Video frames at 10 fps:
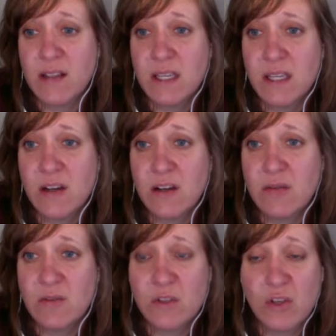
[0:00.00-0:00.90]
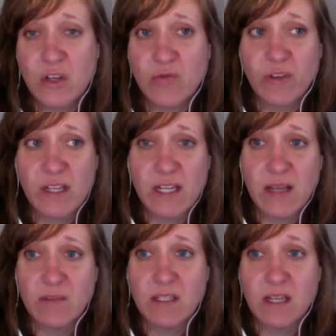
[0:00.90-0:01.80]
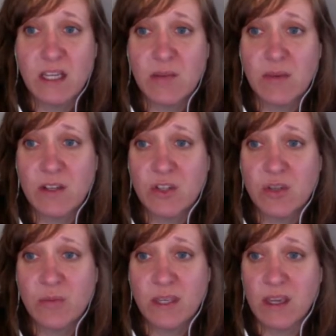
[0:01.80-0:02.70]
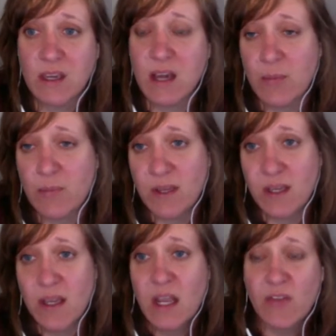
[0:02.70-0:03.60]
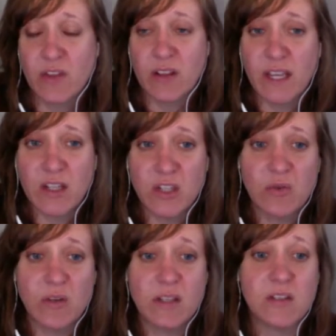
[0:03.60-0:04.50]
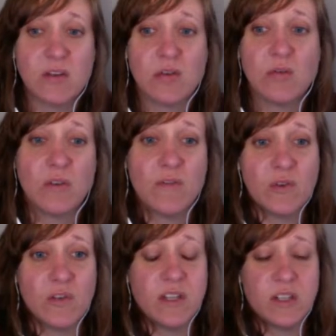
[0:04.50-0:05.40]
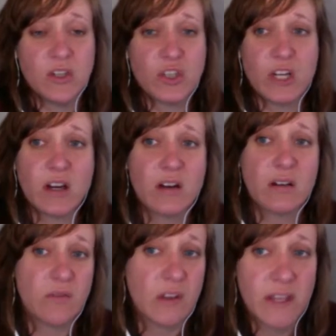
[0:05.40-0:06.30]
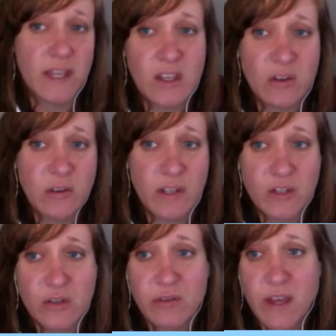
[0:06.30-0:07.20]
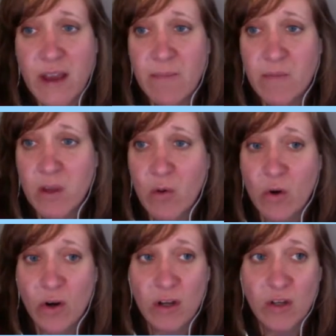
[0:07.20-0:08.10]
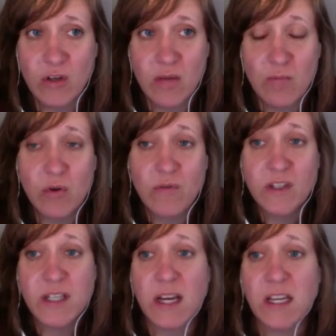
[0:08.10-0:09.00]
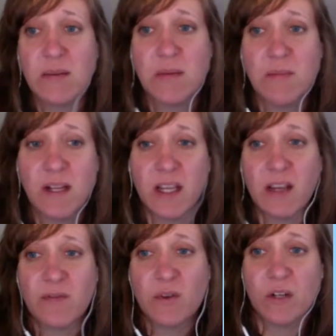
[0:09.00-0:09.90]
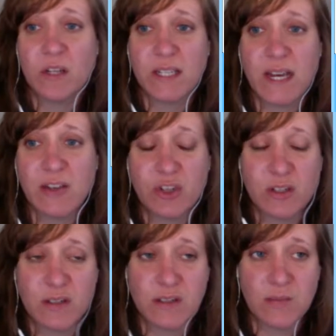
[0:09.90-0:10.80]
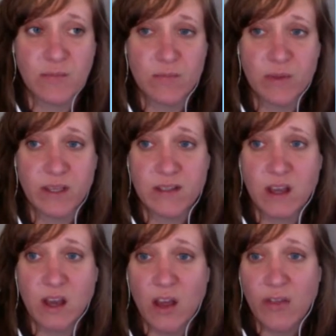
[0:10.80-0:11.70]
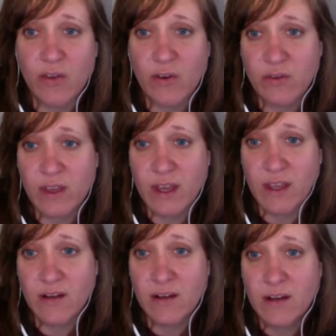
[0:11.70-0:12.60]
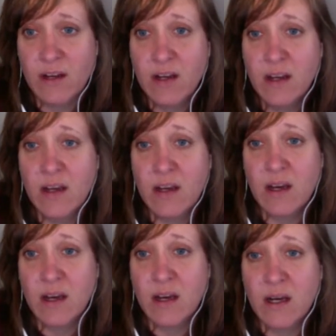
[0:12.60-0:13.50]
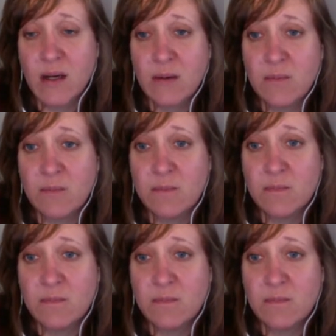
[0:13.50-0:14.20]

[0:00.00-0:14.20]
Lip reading: here. So you can rename the document, duplicate, copy the link to it. So if you need to share the link, you can do that. Or you can move the document, meaning if you want to attach it to some place other than, um,